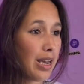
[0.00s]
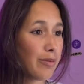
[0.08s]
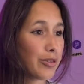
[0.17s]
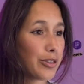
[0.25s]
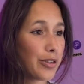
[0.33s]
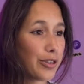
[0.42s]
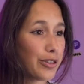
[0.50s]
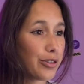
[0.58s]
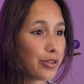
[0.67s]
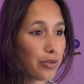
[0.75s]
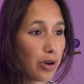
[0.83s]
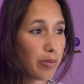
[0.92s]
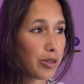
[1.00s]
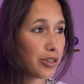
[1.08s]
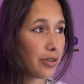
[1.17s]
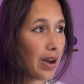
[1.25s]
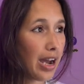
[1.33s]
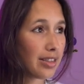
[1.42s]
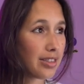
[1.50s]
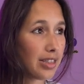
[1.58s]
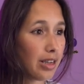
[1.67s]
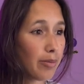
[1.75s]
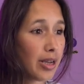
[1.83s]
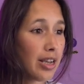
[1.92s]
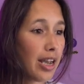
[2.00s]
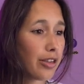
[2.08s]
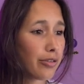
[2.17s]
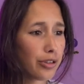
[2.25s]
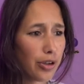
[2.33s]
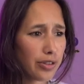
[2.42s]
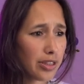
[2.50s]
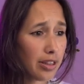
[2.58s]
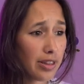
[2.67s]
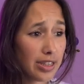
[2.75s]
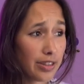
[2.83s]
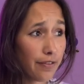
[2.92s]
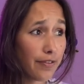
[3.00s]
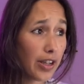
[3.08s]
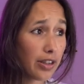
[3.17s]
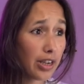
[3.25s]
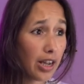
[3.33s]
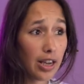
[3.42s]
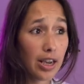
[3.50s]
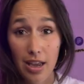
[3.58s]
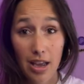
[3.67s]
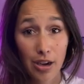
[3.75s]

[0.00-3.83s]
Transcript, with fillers: I'm just going to scrub to add some, and you'll notice that there's a fill color.